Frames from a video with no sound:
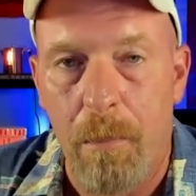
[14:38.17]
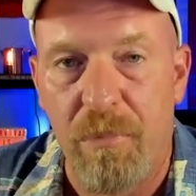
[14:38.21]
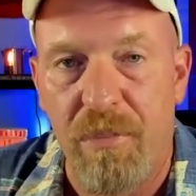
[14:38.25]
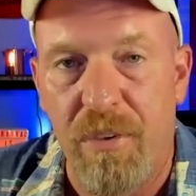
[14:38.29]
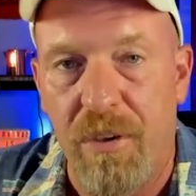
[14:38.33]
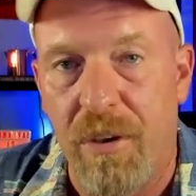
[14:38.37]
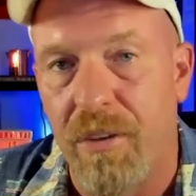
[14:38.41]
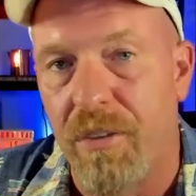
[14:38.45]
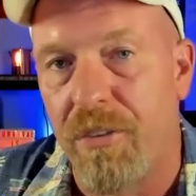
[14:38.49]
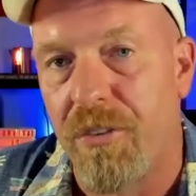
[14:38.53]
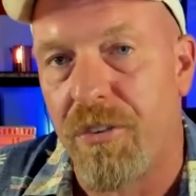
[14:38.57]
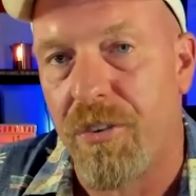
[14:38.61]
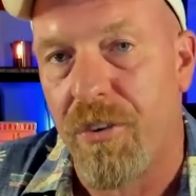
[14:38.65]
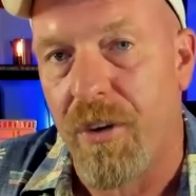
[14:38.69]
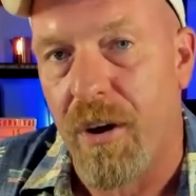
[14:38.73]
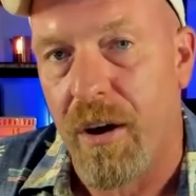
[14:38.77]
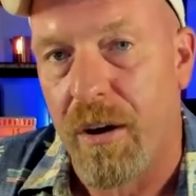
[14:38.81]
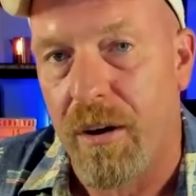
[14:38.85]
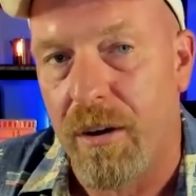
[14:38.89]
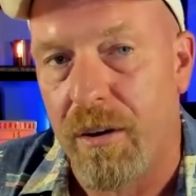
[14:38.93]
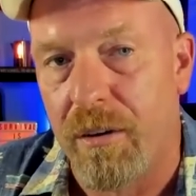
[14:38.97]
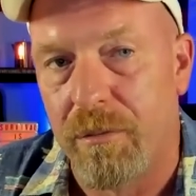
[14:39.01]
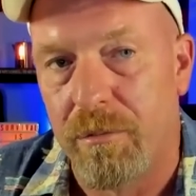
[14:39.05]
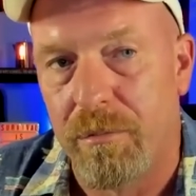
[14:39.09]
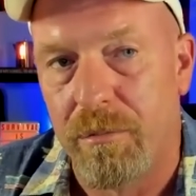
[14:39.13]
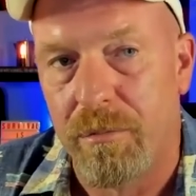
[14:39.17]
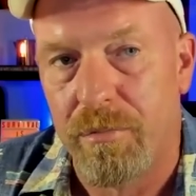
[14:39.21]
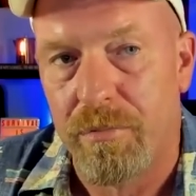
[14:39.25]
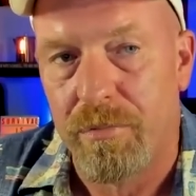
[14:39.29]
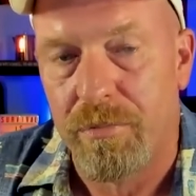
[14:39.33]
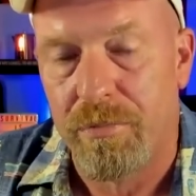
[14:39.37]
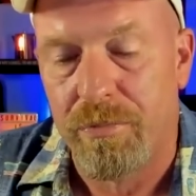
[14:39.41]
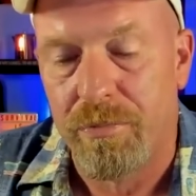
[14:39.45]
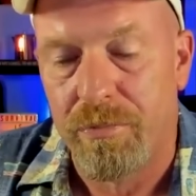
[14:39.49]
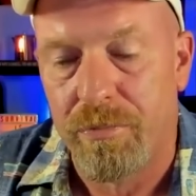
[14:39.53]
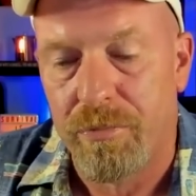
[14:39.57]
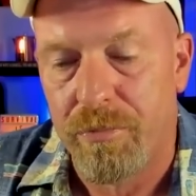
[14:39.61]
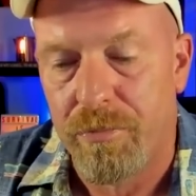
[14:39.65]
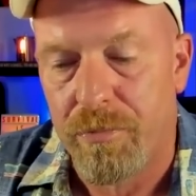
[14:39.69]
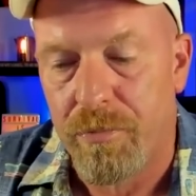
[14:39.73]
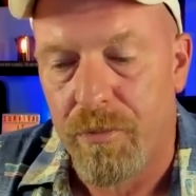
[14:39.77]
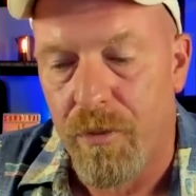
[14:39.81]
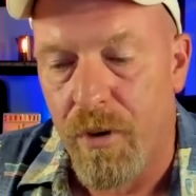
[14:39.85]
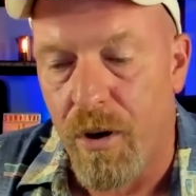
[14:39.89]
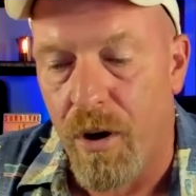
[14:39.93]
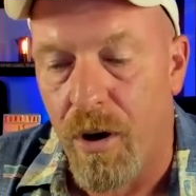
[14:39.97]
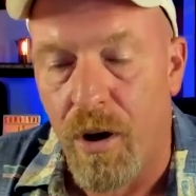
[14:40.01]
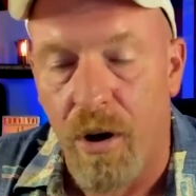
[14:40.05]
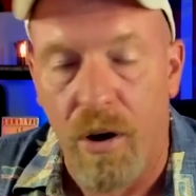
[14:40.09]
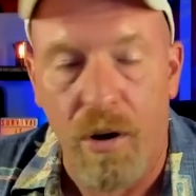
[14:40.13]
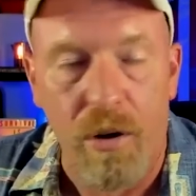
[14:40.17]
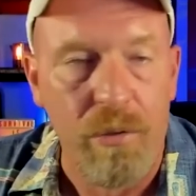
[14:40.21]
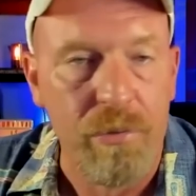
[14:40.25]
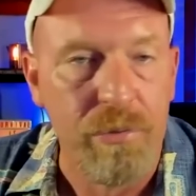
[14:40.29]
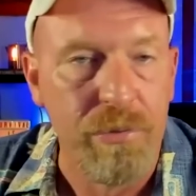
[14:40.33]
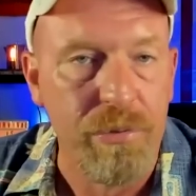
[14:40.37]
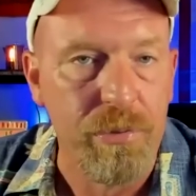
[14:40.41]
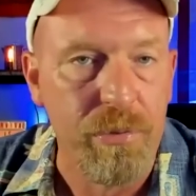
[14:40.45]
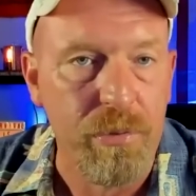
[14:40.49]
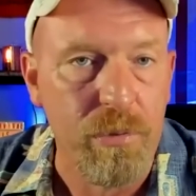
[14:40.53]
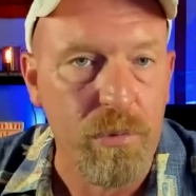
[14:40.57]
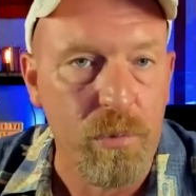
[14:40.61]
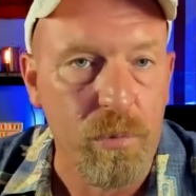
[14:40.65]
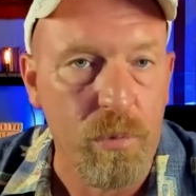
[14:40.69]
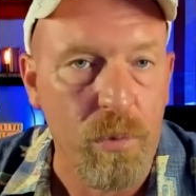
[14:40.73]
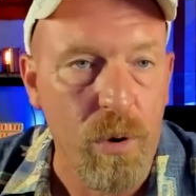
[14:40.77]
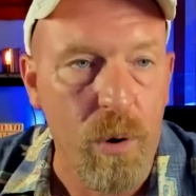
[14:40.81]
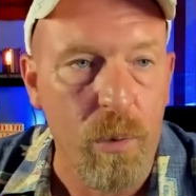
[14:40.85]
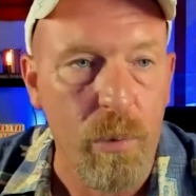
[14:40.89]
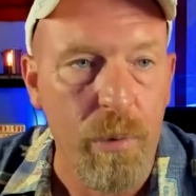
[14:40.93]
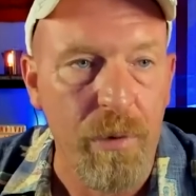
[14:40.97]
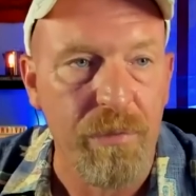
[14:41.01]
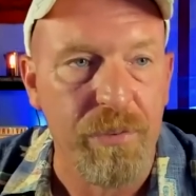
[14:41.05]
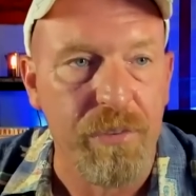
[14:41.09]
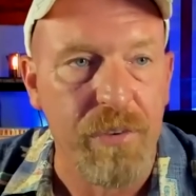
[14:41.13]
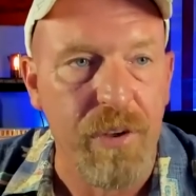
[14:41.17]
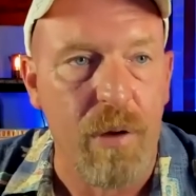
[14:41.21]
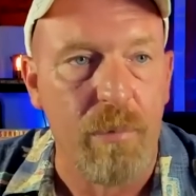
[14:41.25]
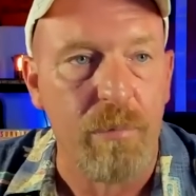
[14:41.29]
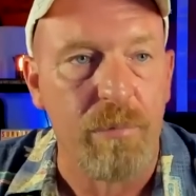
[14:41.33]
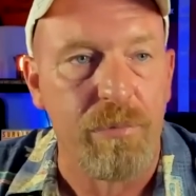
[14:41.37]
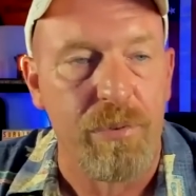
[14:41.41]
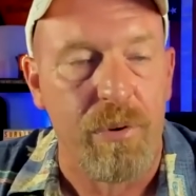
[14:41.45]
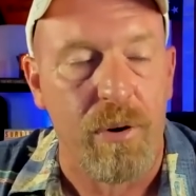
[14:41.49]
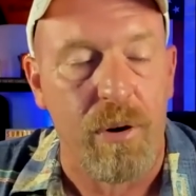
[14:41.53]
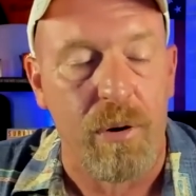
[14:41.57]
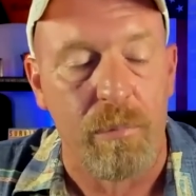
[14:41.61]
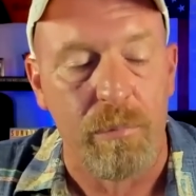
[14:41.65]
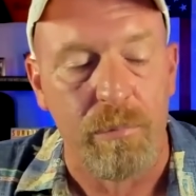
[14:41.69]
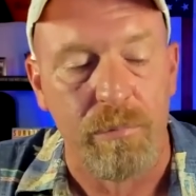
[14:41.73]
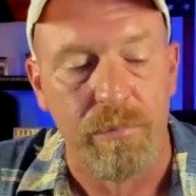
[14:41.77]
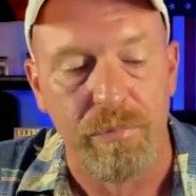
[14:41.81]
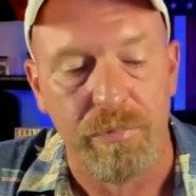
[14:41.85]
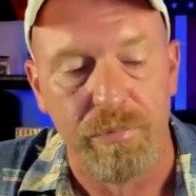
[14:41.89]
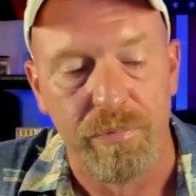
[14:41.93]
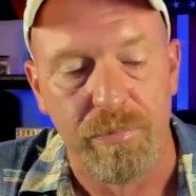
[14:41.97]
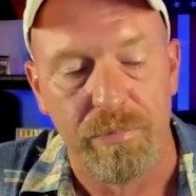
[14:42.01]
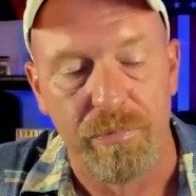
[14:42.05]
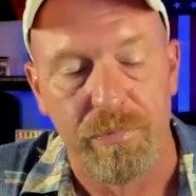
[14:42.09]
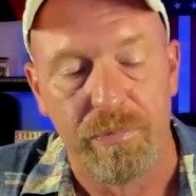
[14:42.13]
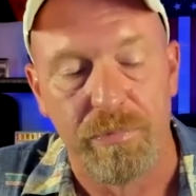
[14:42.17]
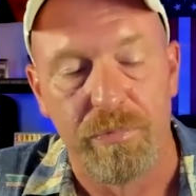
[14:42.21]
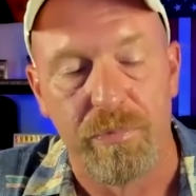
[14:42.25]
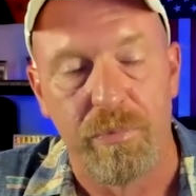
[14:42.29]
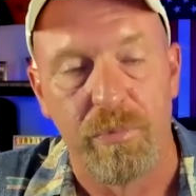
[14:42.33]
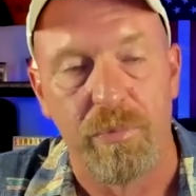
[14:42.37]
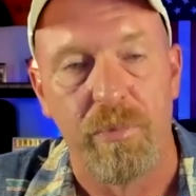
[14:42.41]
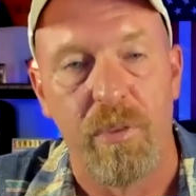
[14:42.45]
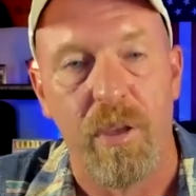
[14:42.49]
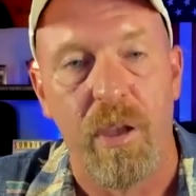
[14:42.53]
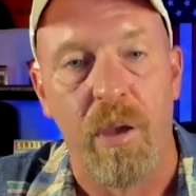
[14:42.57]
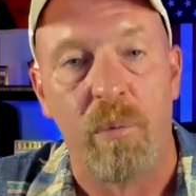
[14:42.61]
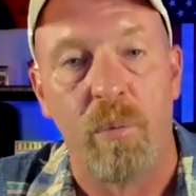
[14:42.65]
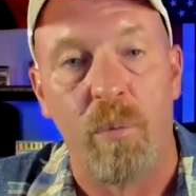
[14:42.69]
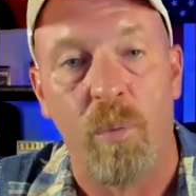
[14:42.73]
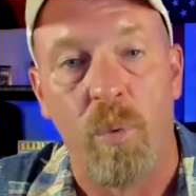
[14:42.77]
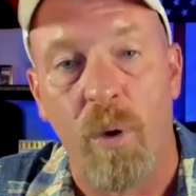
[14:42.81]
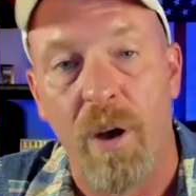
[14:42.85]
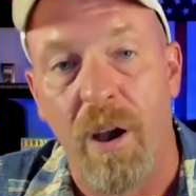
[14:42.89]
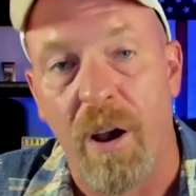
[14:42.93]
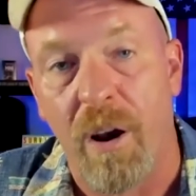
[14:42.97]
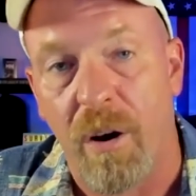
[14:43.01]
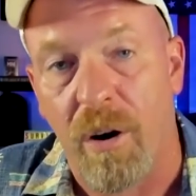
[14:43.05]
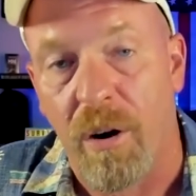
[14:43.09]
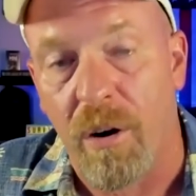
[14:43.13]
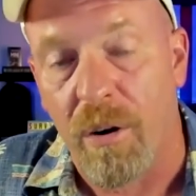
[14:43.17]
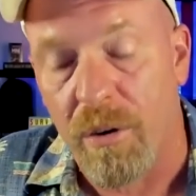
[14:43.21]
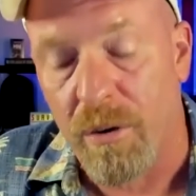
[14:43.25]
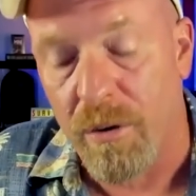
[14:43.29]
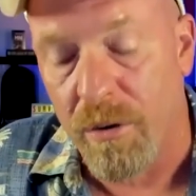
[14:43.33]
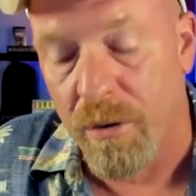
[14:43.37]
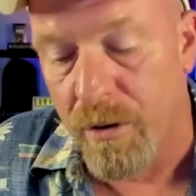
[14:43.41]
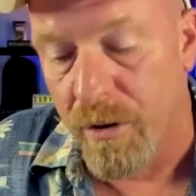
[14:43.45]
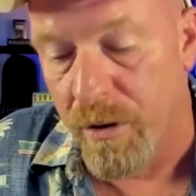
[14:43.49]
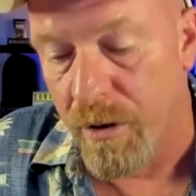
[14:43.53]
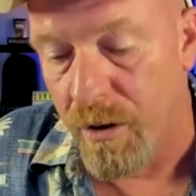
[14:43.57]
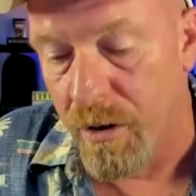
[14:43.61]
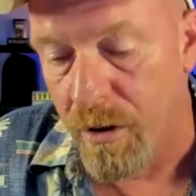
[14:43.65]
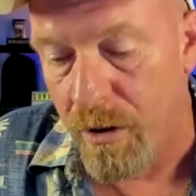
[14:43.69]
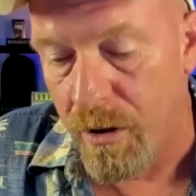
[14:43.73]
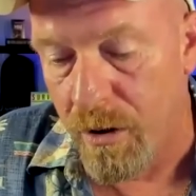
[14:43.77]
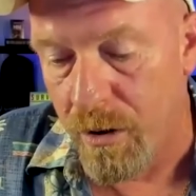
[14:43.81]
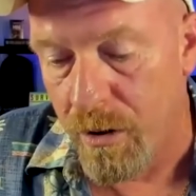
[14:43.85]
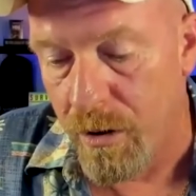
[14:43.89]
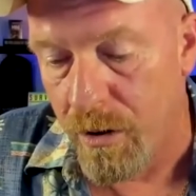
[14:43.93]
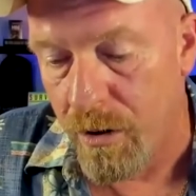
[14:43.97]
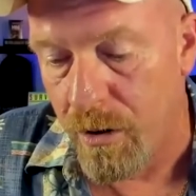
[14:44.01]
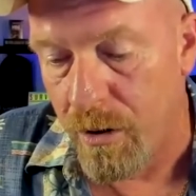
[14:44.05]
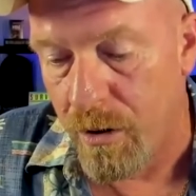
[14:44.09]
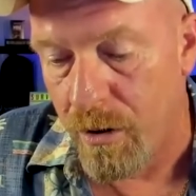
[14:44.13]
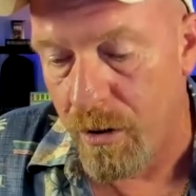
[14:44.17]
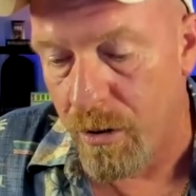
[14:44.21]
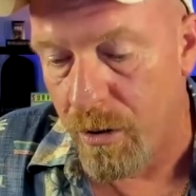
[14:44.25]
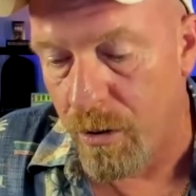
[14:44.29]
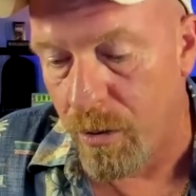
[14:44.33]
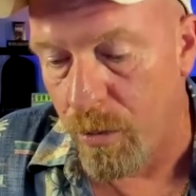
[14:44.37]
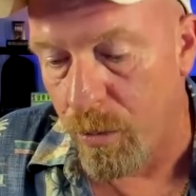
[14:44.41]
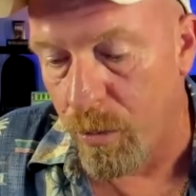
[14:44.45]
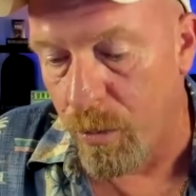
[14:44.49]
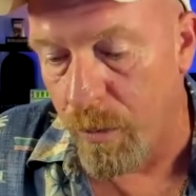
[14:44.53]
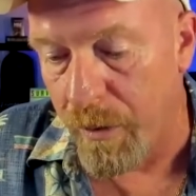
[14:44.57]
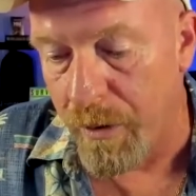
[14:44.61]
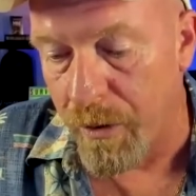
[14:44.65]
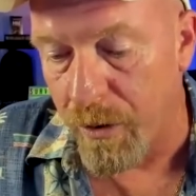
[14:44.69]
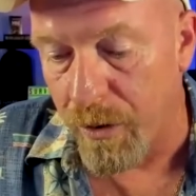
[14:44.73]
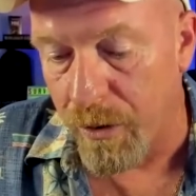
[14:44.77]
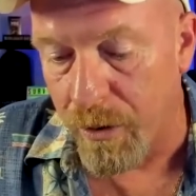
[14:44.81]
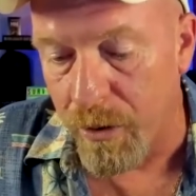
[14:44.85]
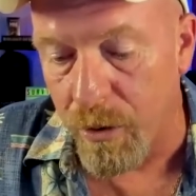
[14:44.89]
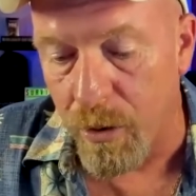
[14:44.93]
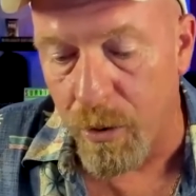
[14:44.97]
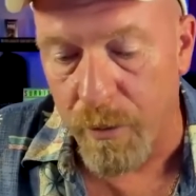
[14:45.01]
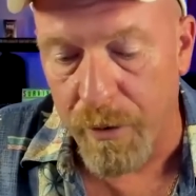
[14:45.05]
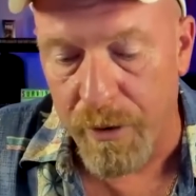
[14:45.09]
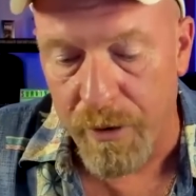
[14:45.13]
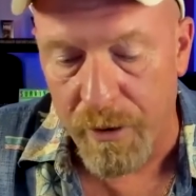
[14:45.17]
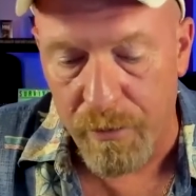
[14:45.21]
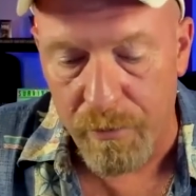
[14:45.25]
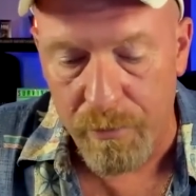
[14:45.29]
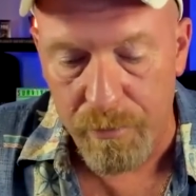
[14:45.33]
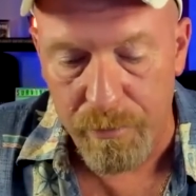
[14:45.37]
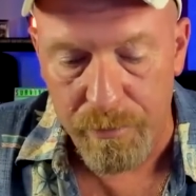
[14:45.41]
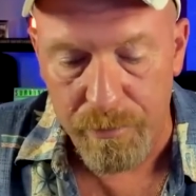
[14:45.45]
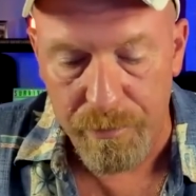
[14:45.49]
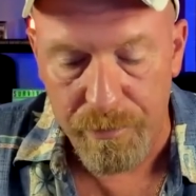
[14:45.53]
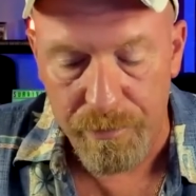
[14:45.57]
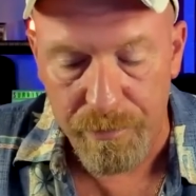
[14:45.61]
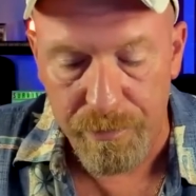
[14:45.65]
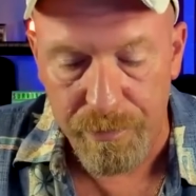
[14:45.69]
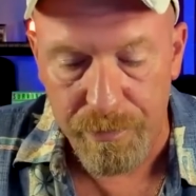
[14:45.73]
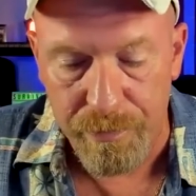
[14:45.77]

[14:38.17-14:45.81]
the insight of where we've come from and where we are going.